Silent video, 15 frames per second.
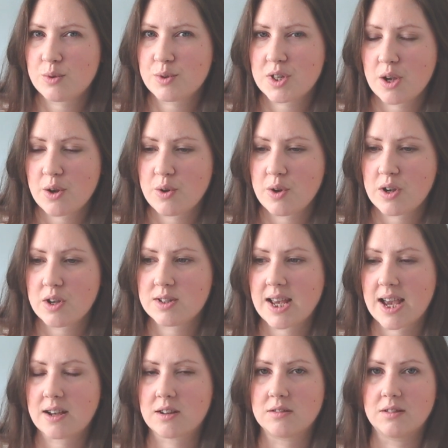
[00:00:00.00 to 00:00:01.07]
also
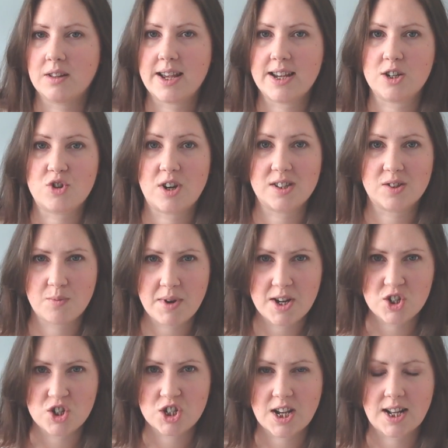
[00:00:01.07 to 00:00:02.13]
tackle a
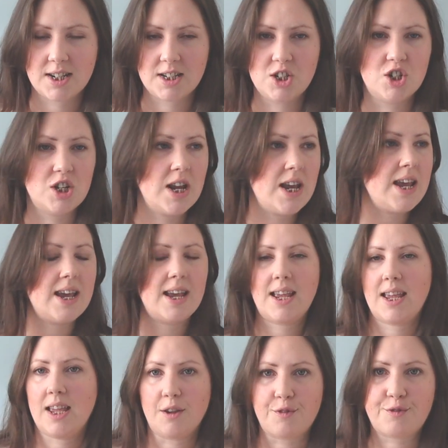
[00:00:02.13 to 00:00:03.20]
transformation challenge
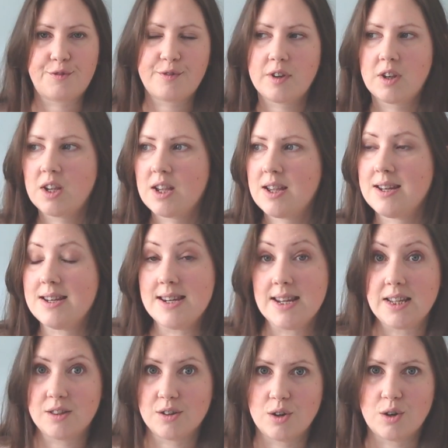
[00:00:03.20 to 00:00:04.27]
if
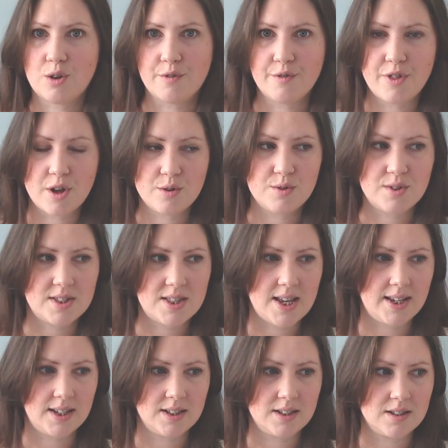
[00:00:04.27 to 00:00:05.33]
neither of those
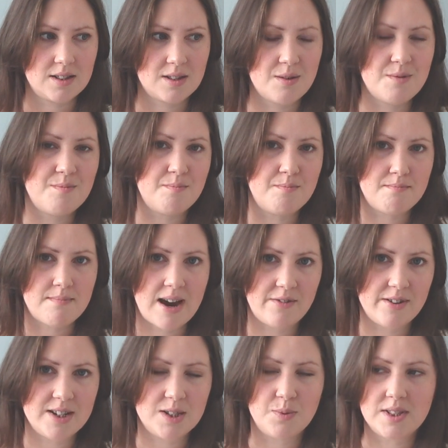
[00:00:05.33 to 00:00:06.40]
things
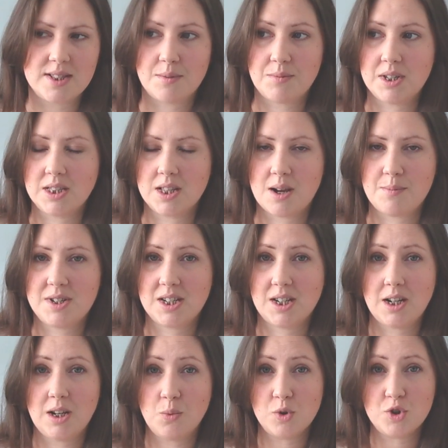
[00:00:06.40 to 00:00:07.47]
marries with something that I
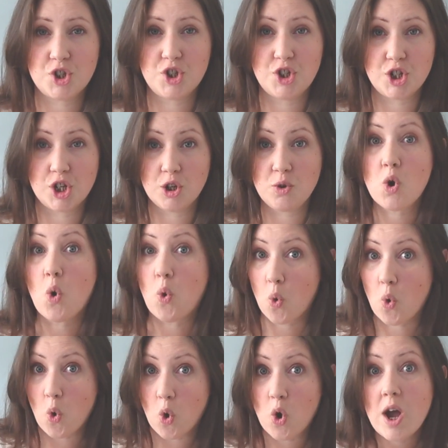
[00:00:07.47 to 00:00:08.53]
particularly want to do,
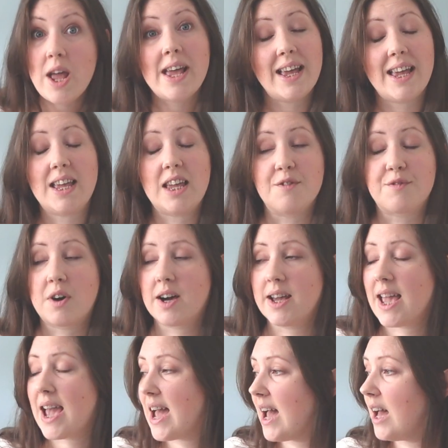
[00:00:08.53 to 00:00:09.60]
or if I
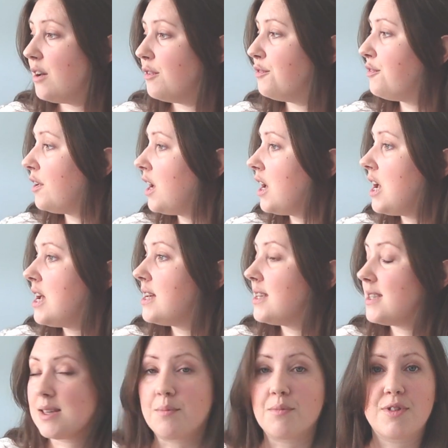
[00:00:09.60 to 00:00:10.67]
have
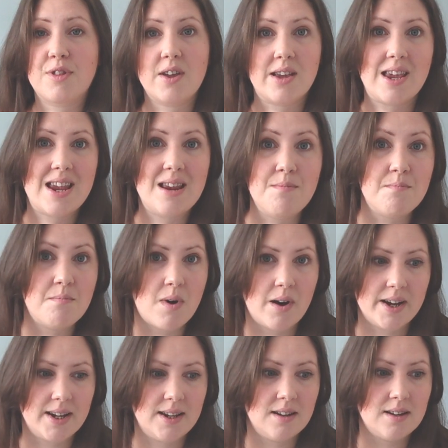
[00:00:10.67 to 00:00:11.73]
something in
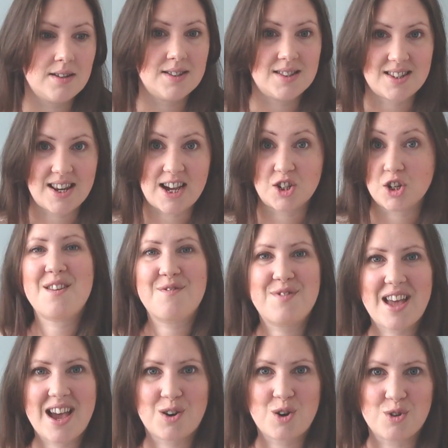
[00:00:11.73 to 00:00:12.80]
my stash, if
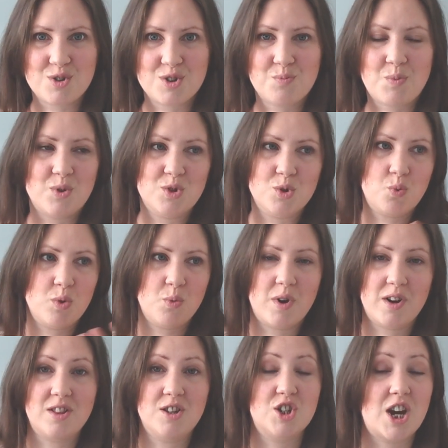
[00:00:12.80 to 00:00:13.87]
that corresponds with one
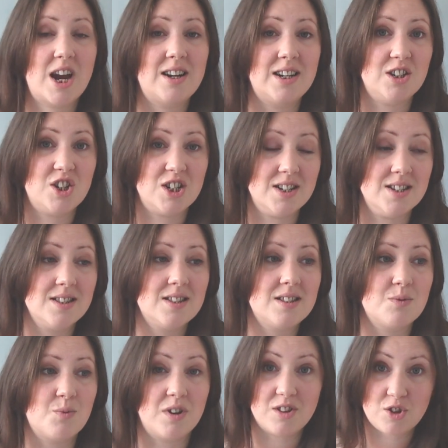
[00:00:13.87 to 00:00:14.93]
of the
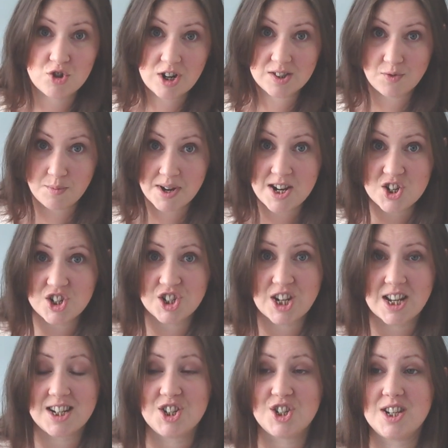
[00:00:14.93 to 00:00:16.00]
challenges, one of the transformation
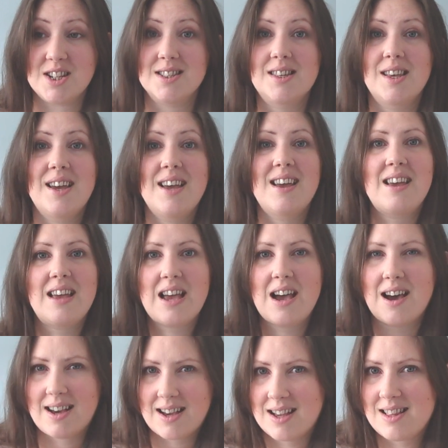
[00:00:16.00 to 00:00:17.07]
challenges,
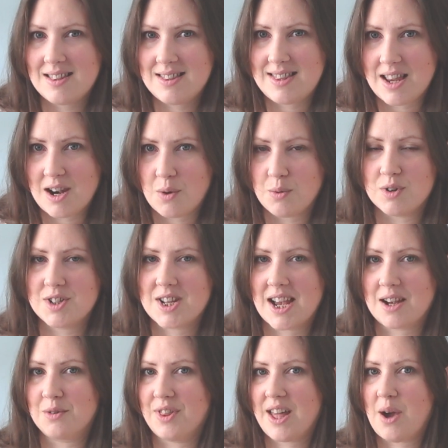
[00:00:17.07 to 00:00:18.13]
then I will
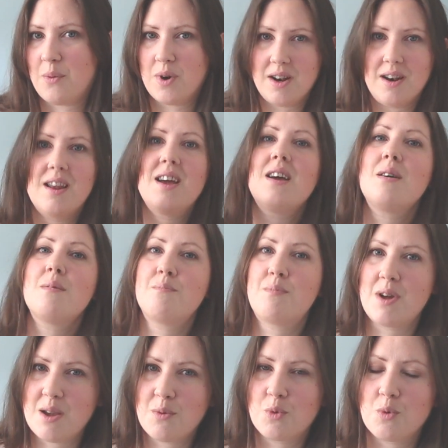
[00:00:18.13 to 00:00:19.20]
tackle that one.
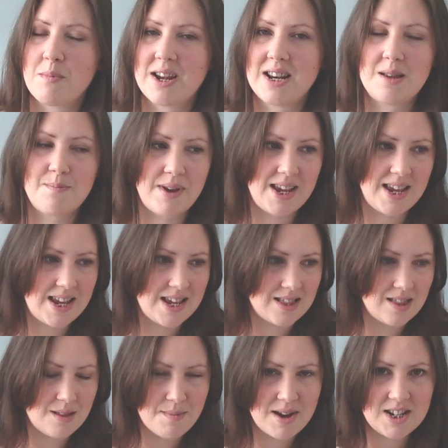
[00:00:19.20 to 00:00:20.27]
But it will mainly be
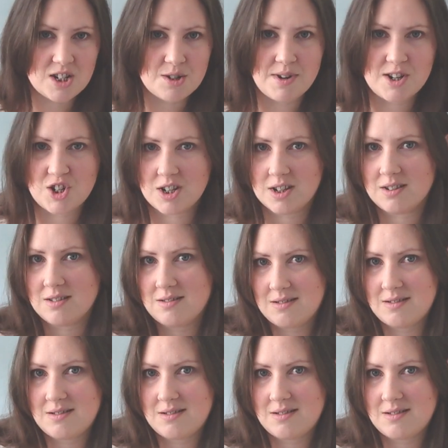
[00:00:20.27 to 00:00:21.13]
either the made to measure